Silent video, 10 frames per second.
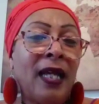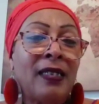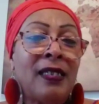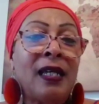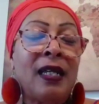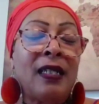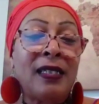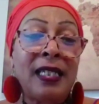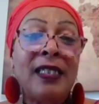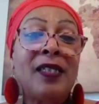had
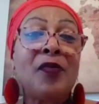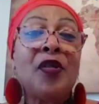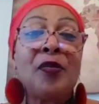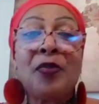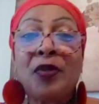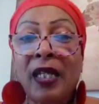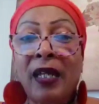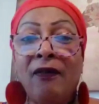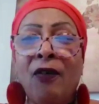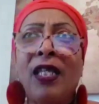sent some people
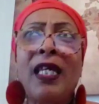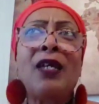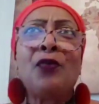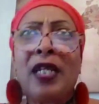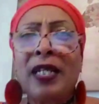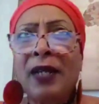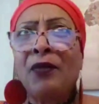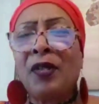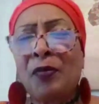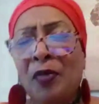there, or he went
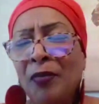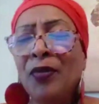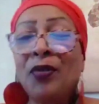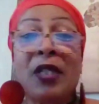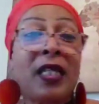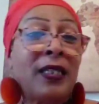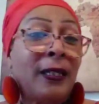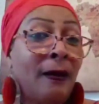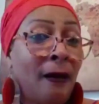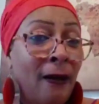there with the people to
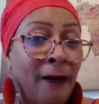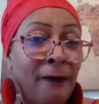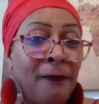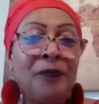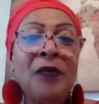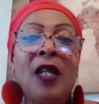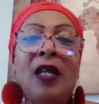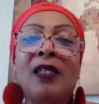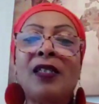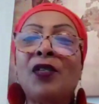get the car.
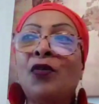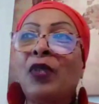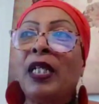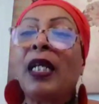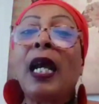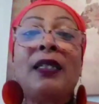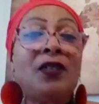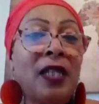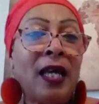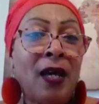So when they
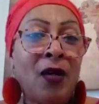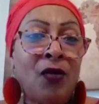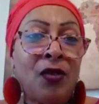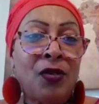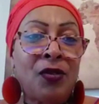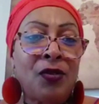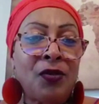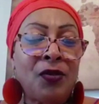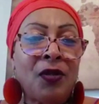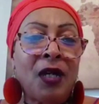got to the
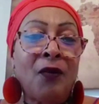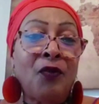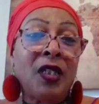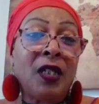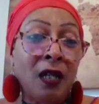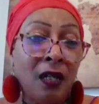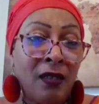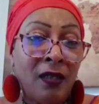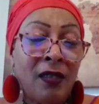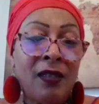house with the
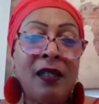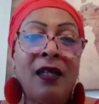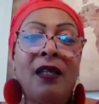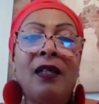guns,